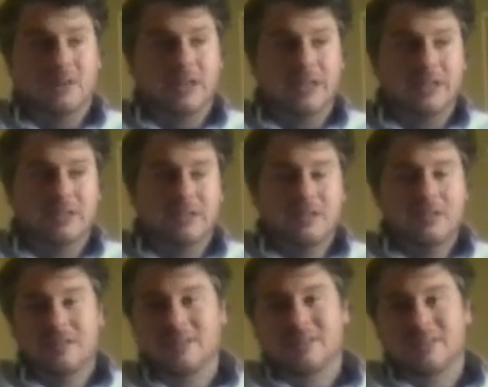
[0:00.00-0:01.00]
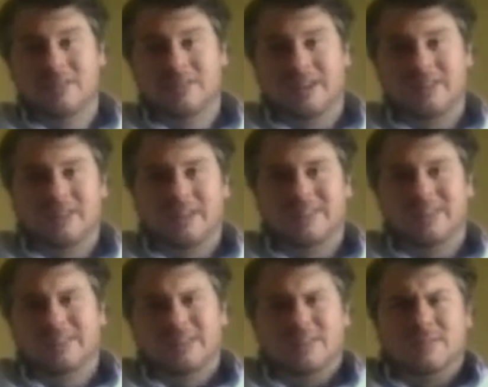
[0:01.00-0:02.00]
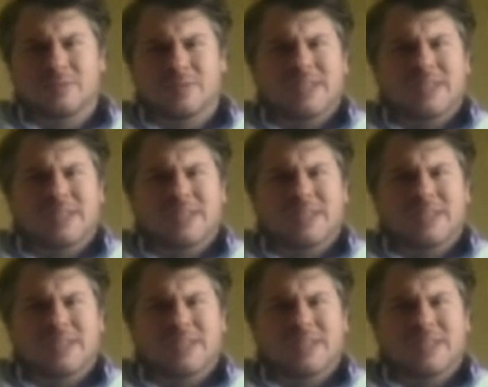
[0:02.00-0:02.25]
Like I think that's what